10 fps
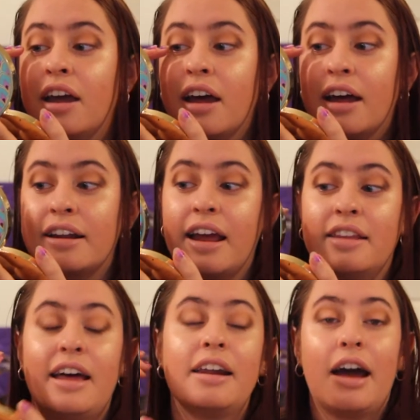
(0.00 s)
And again,
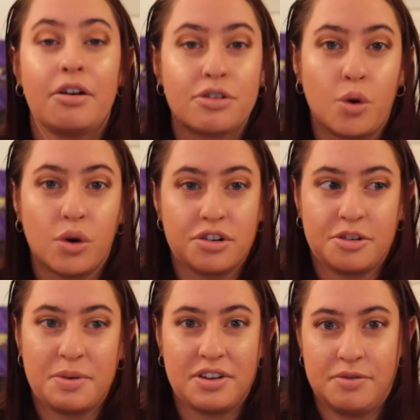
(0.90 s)
that outer corner
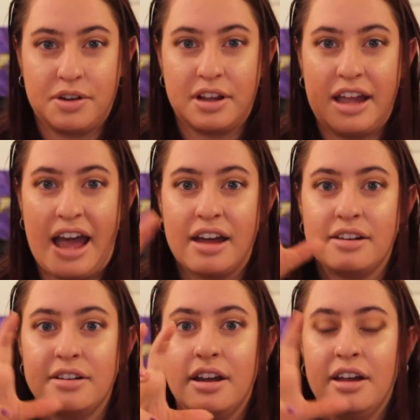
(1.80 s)
specifically
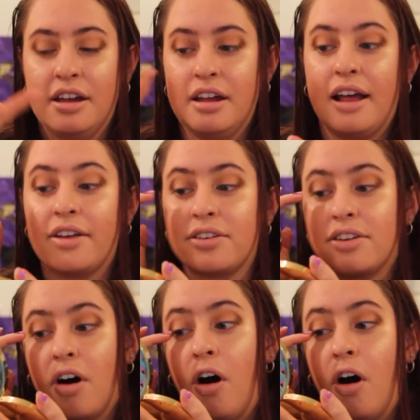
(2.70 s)
has